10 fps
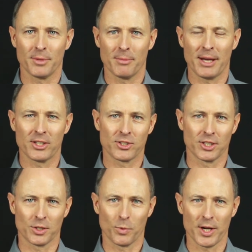me about a
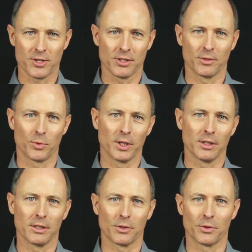situation,
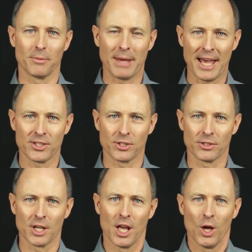real or
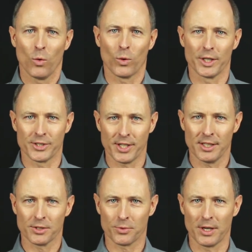imagined, where a
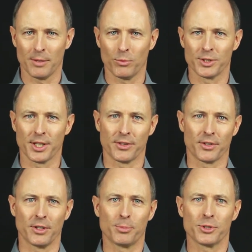sales rep was at
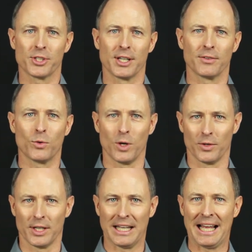30% of
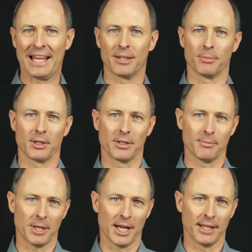quota at the middle of
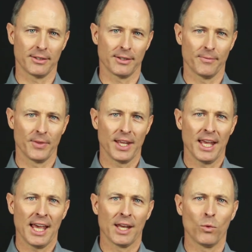the month,
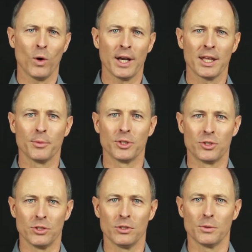and what he would
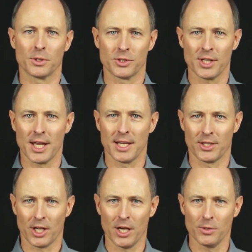do or say
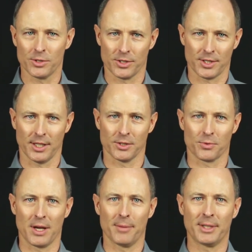to coach the sales
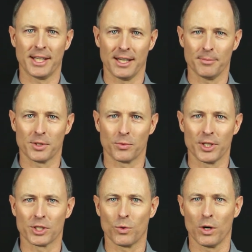rep to get him to
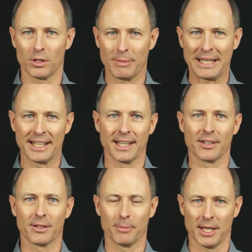reach quota by the end
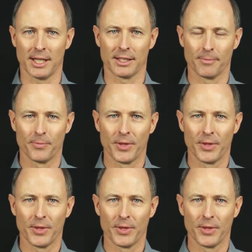of the month.